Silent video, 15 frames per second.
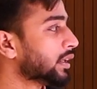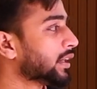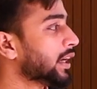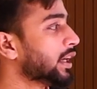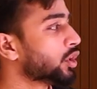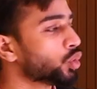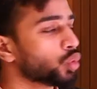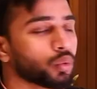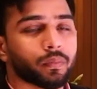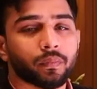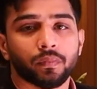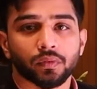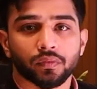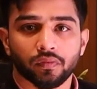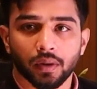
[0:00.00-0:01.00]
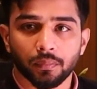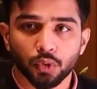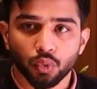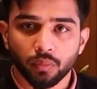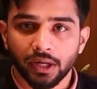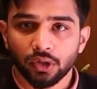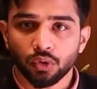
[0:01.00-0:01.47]
till 2,
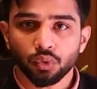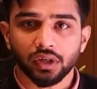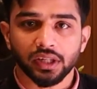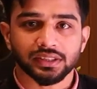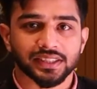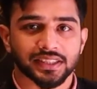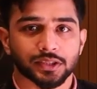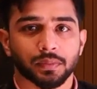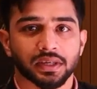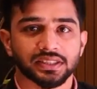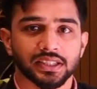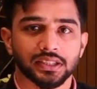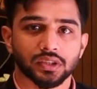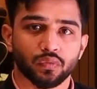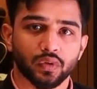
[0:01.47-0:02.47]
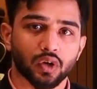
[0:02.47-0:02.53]
from 2 by 2 till 6 by 6.